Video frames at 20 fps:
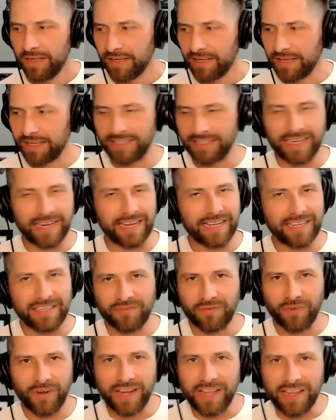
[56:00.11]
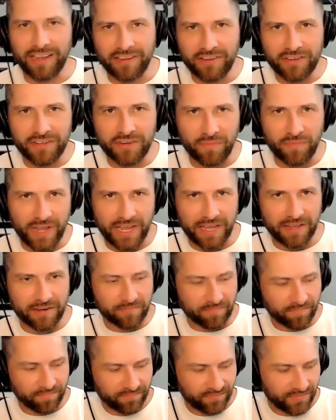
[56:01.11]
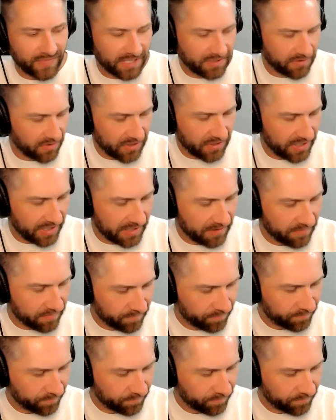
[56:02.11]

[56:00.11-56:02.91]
Because it is freaking good, man. It's good.